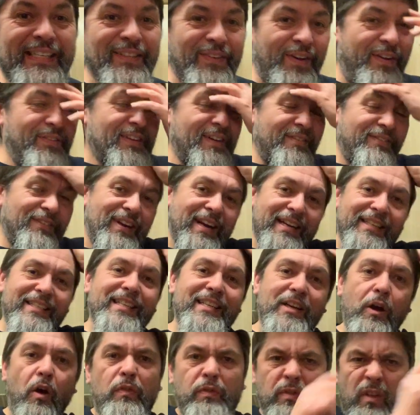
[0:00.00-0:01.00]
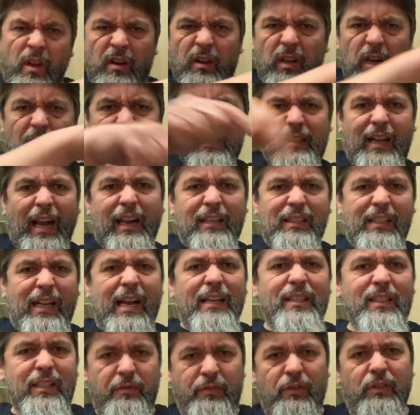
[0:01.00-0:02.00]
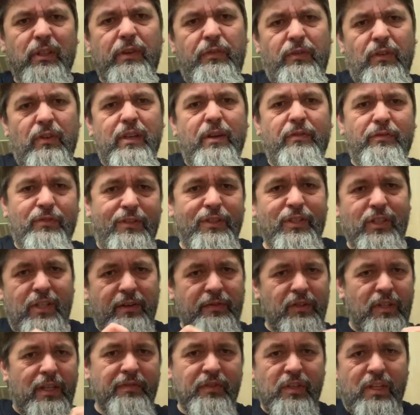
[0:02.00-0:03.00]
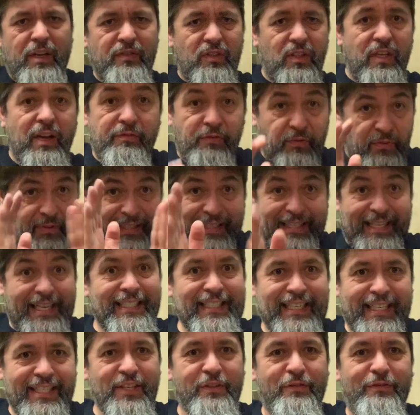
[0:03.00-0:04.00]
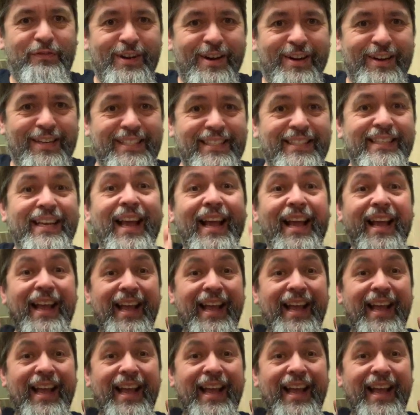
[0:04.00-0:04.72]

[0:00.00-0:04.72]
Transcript: so I've never actually gone glass, glass, glass, different, different, different, sniff, sniff, sniff, sniff. This is a first.